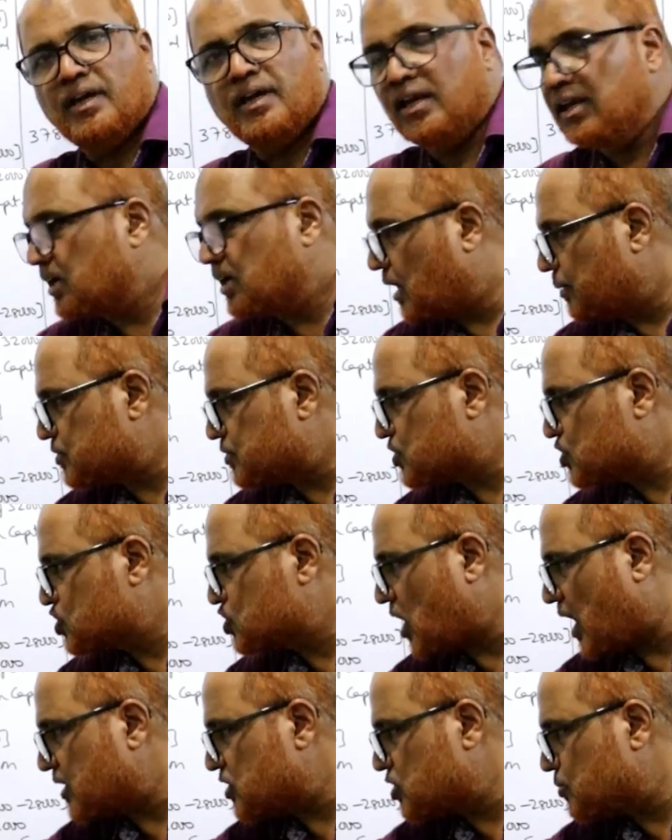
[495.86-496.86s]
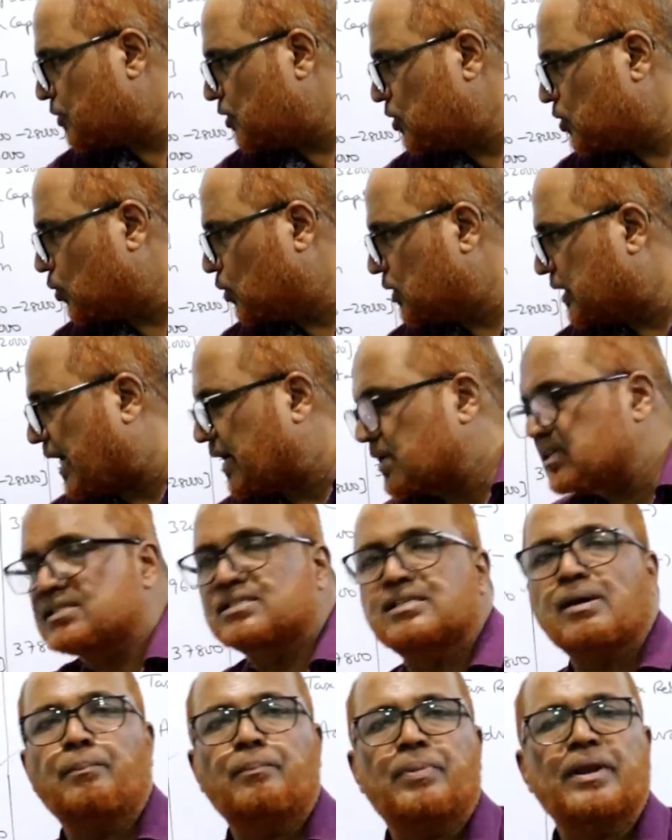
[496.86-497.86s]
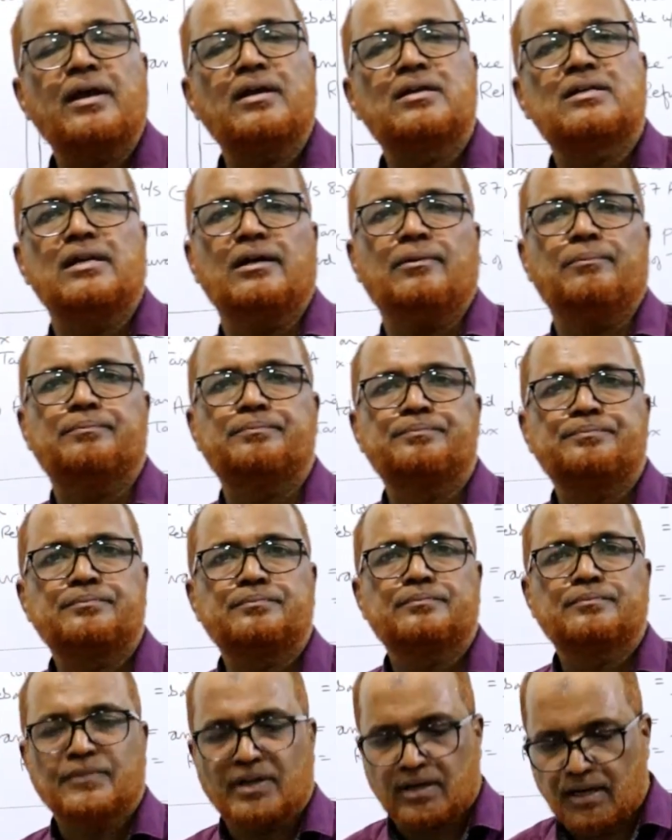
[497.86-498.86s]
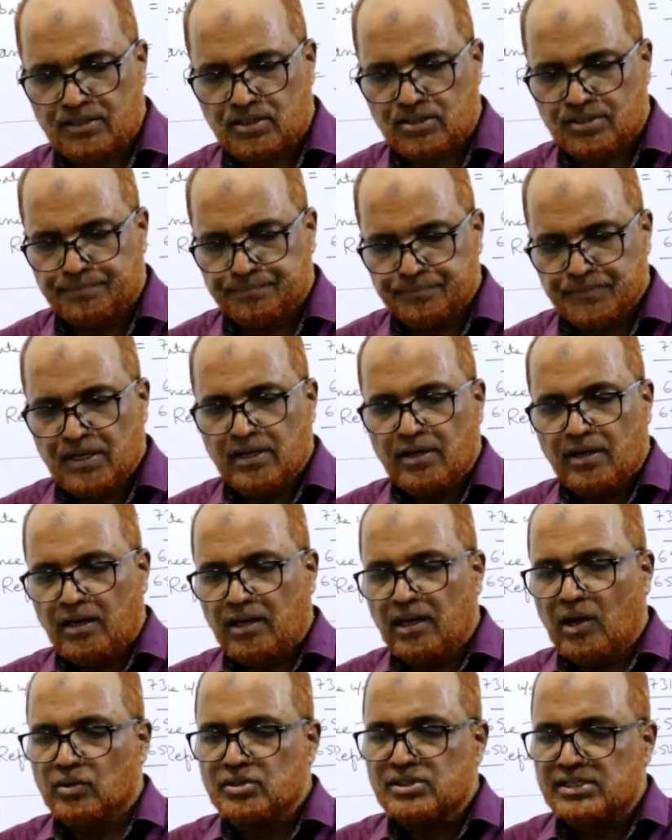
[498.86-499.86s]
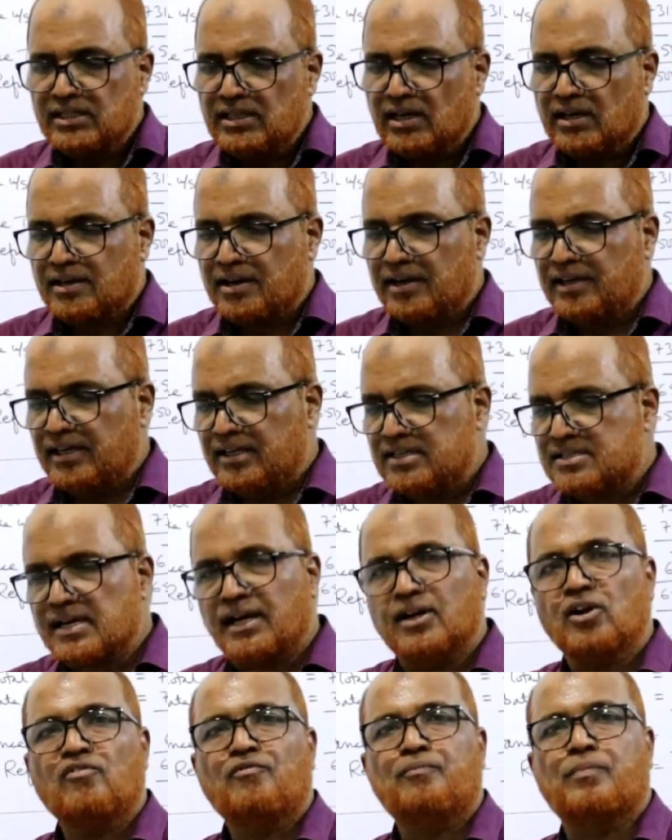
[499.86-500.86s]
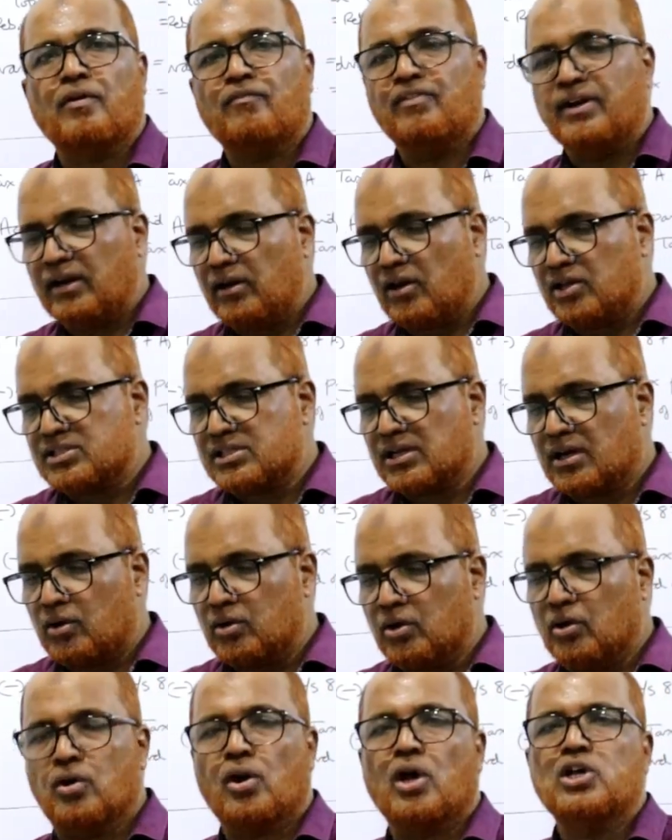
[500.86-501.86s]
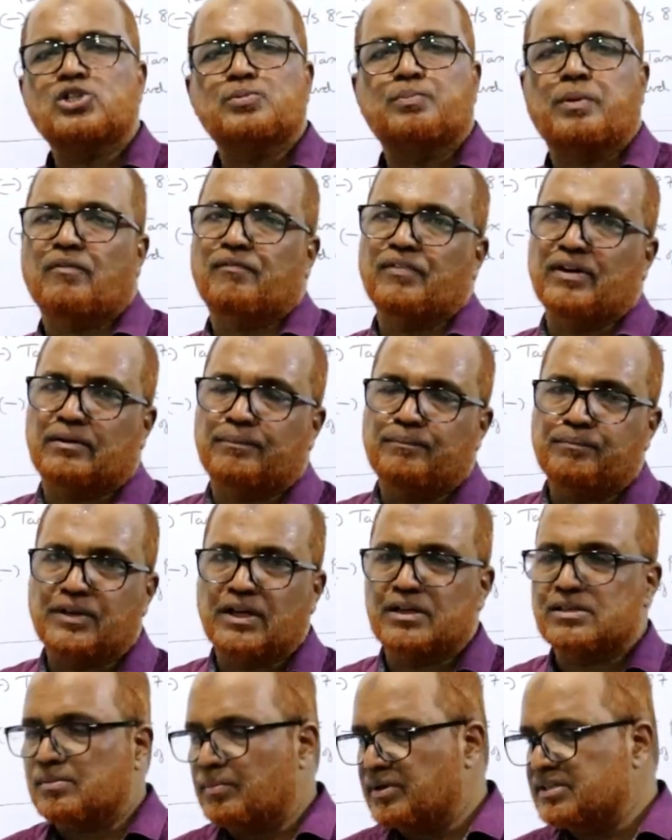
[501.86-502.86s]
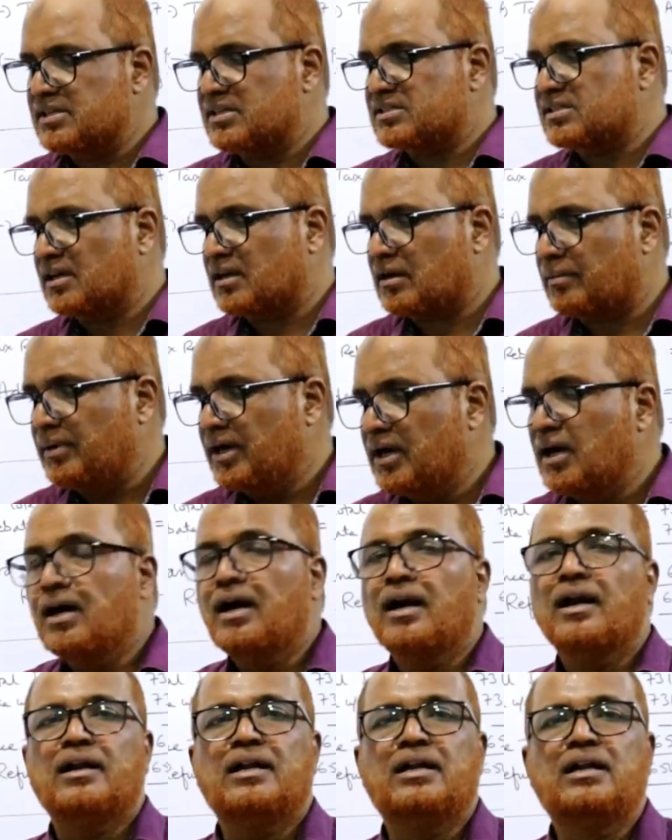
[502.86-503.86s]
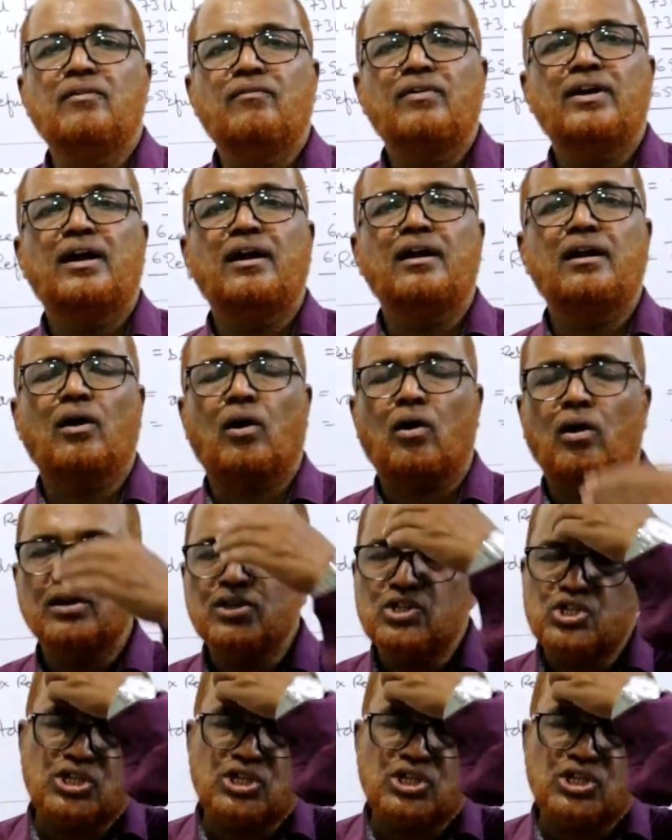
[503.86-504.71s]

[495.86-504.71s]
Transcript: Incomes chargeable to tax separately, right? Now, see the credit side of profit and loss account, gross profit, it's a business income. Dividend on